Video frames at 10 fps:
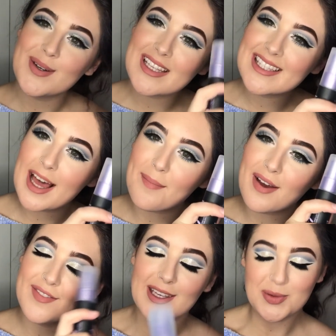to set
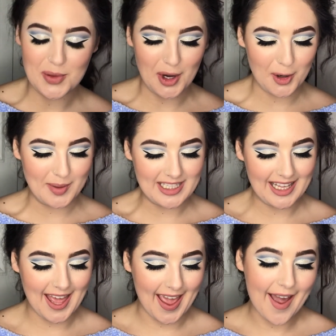my face with the Urban
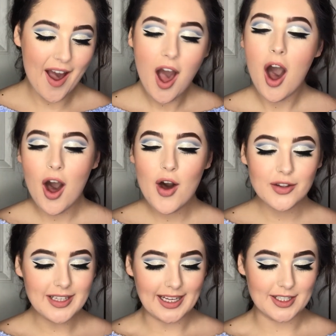Decay
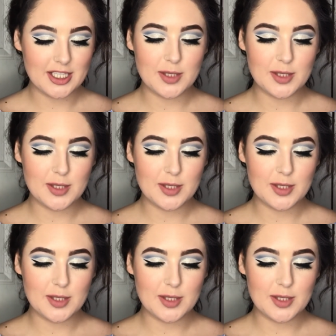All-Nighter